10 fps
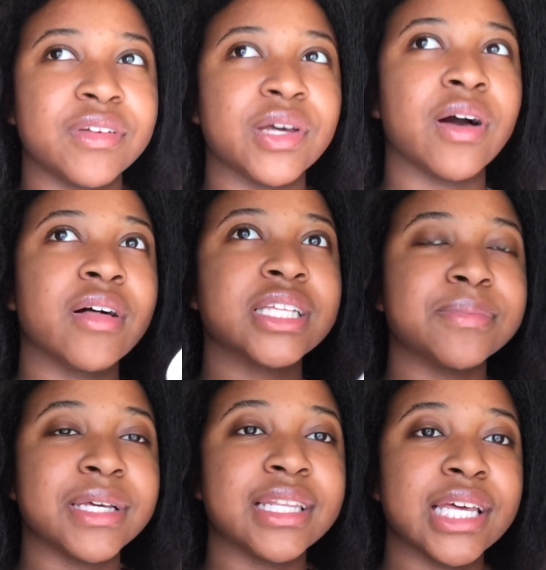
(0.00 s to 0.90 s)
I'll
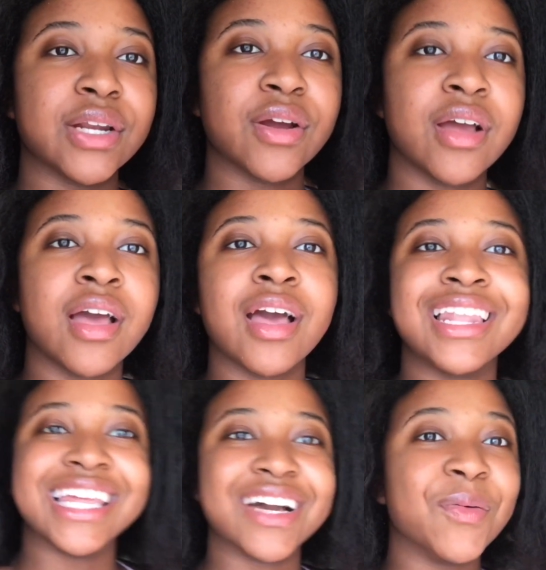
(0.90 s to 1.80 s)
explain later
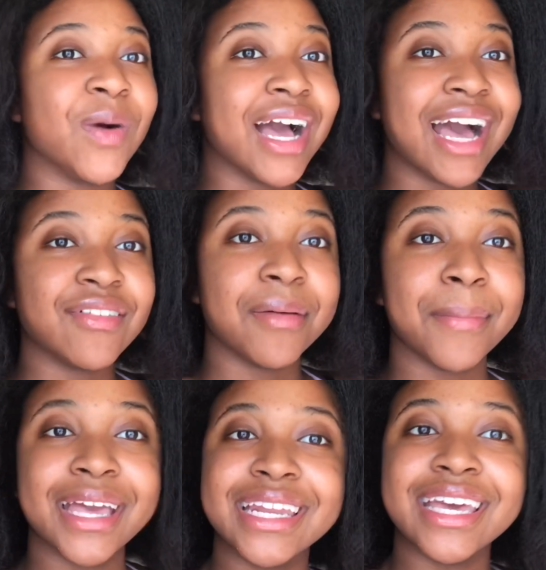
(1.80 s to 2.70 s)
like why I haven't made it.